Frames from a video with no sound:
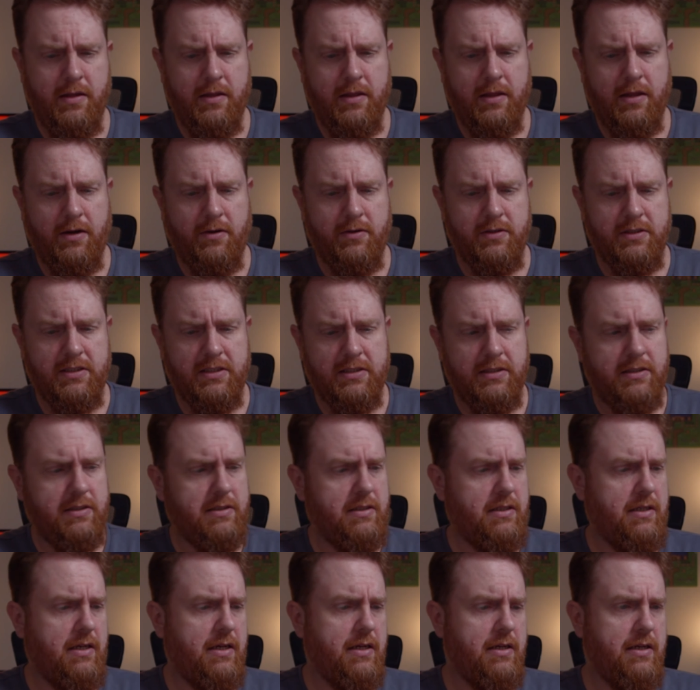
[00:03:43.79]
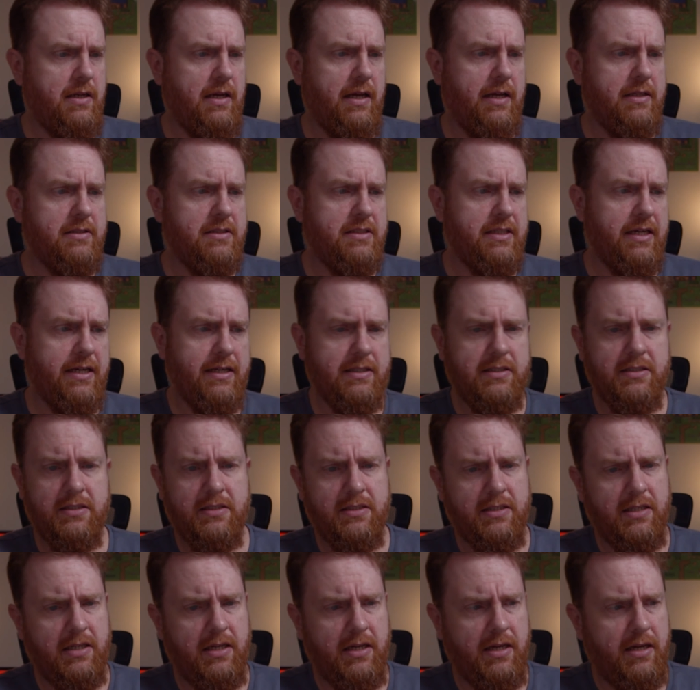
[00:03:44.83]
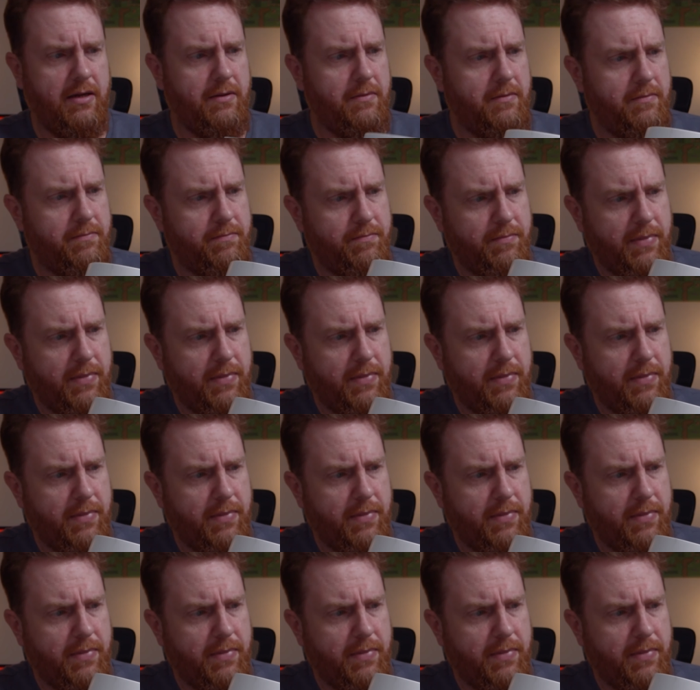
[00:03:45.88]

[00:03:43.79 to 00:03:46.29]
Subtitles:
there is an NZXT